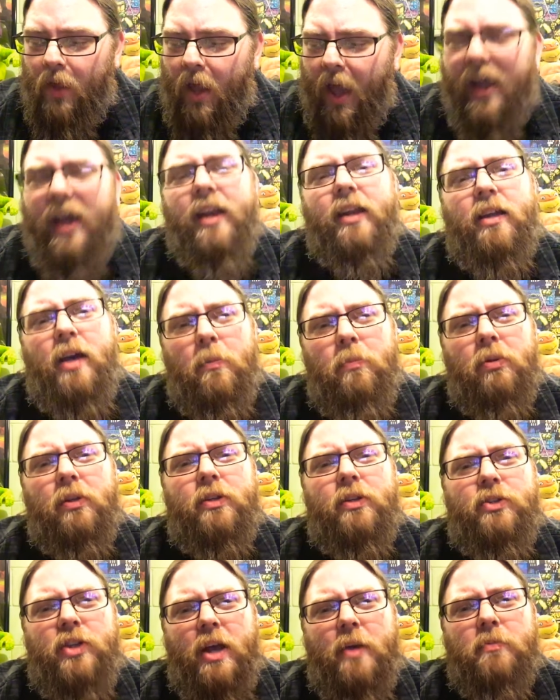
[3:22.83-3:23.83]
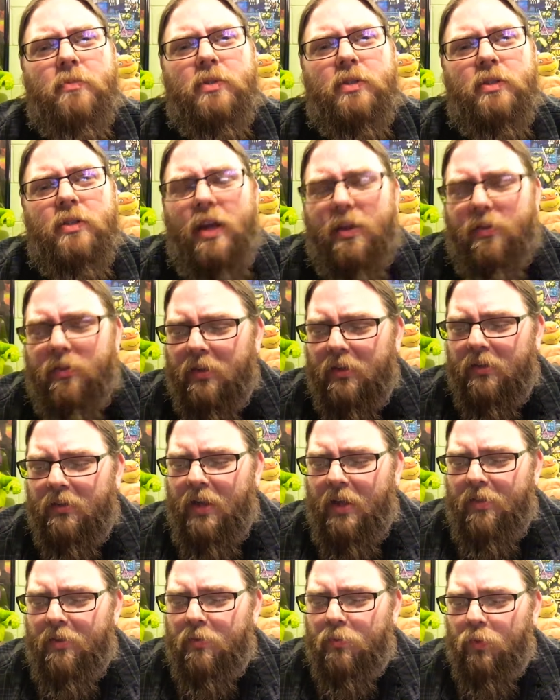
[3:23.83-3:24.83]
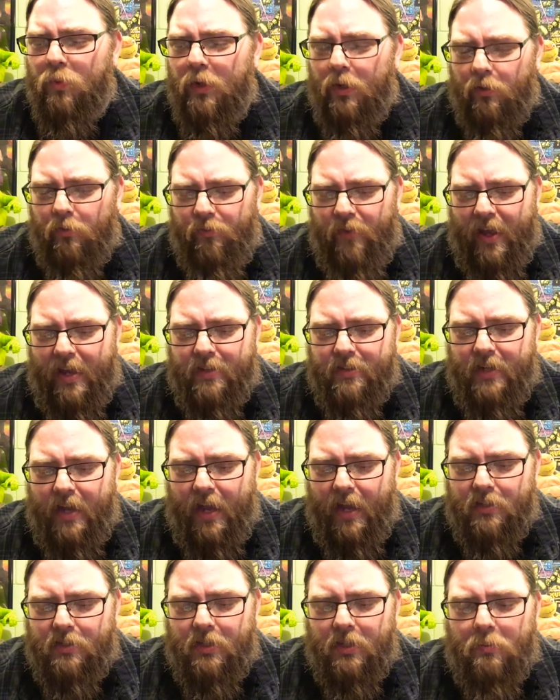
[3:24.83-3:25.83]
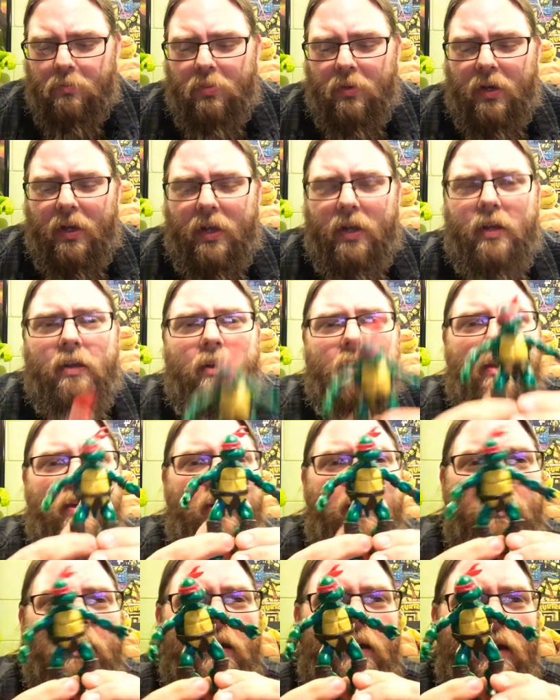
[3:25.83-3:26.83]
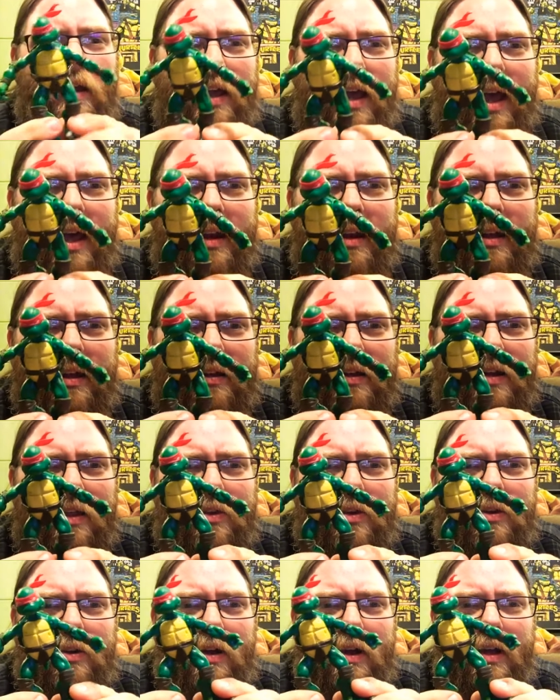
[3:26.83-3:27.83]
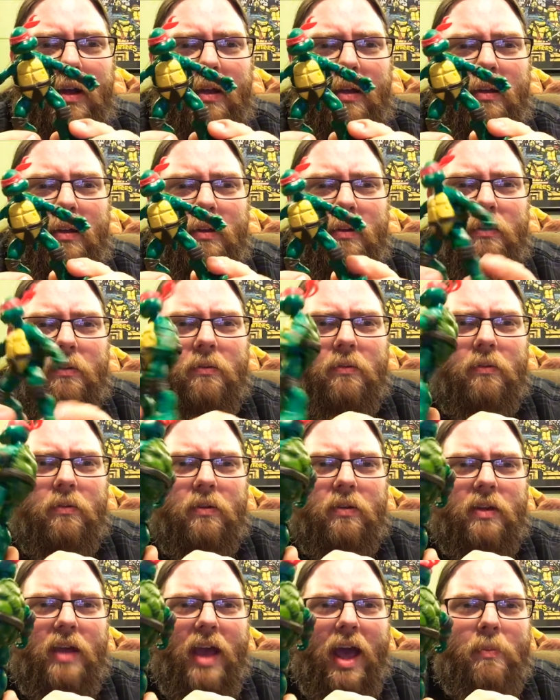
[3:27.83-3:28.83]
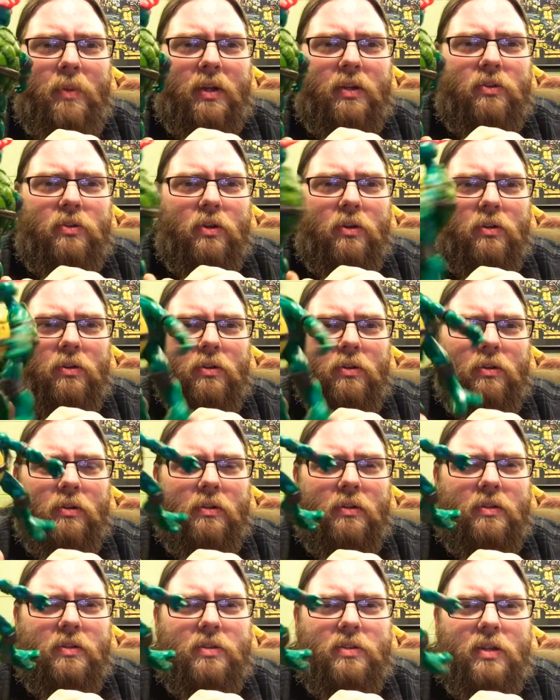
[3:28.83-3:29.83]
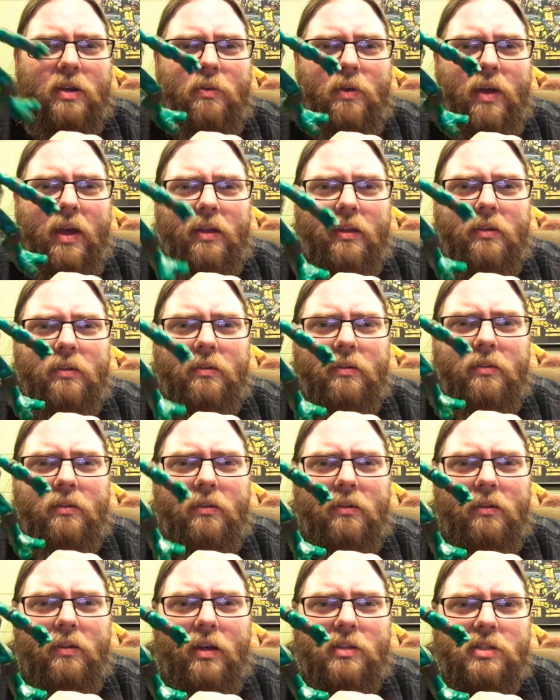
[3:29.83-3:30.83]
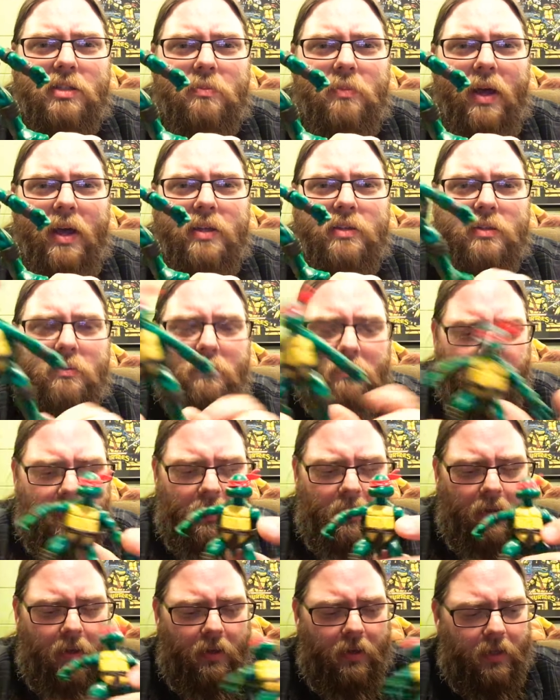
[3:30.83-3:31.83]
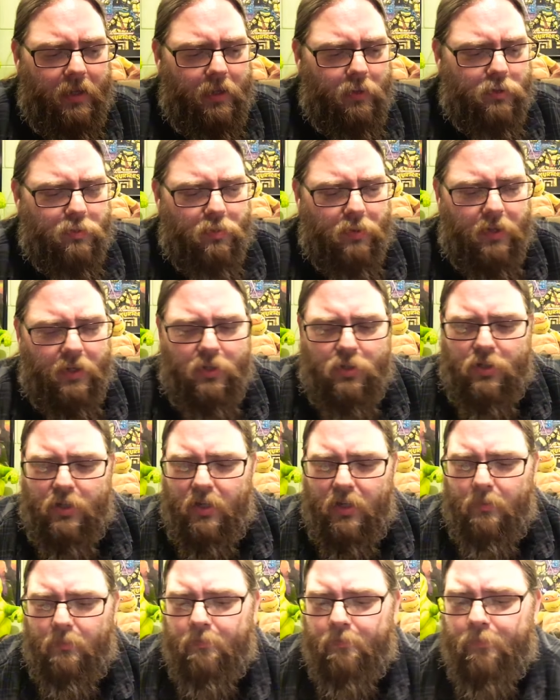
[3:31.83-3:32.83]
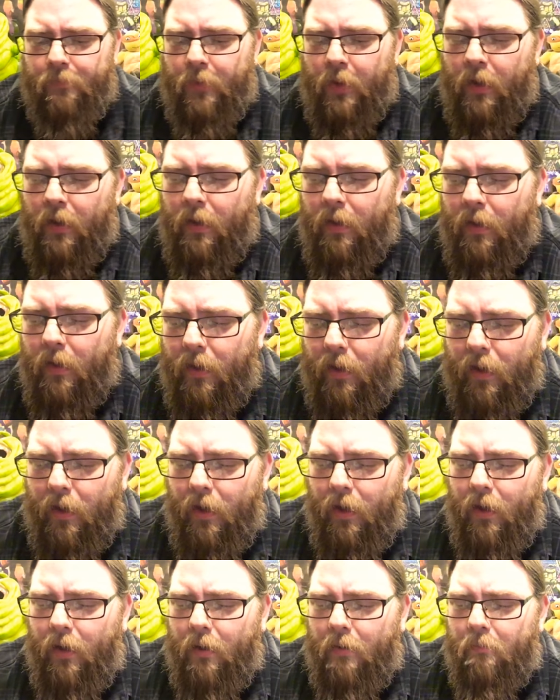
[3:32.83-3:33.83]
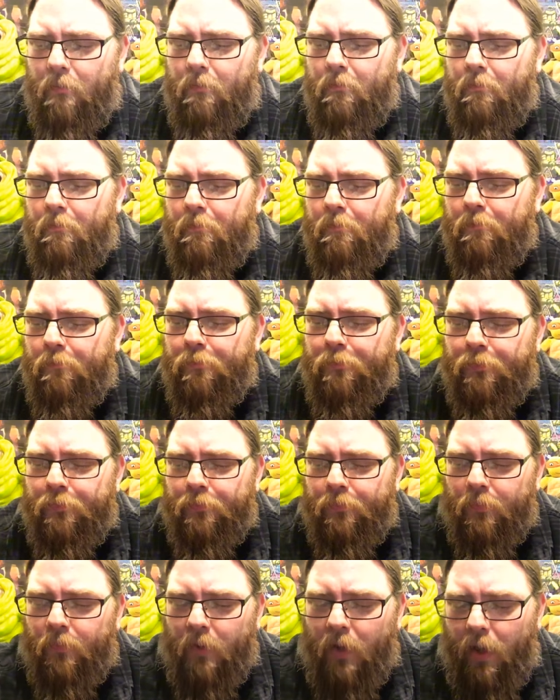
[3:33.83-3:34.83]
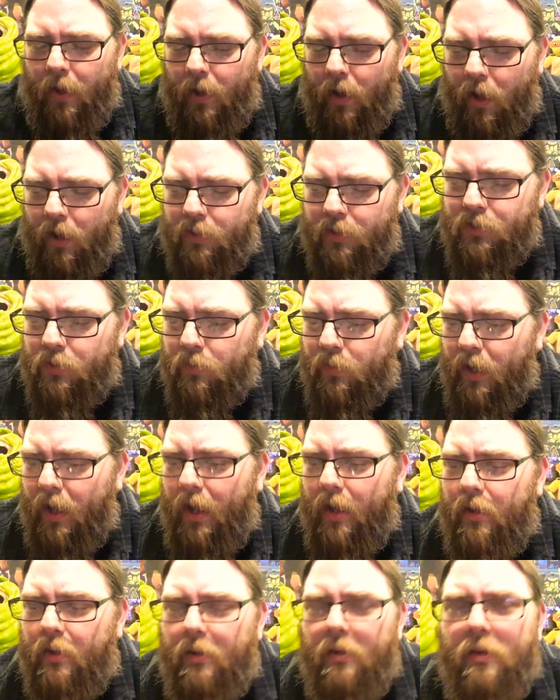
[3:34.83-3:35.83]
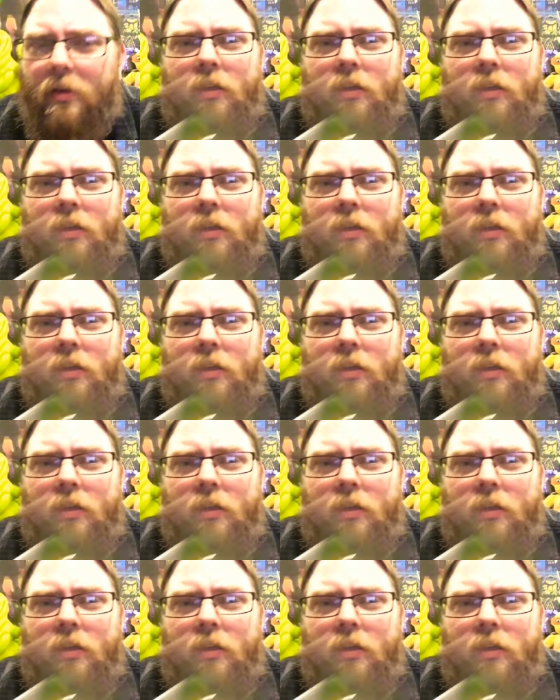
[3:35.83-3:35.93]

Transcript: I got a couple of gems. Nothing real fantastic, but I got another comic turtle, so that way I can customize him. He was pretty cheap. I also got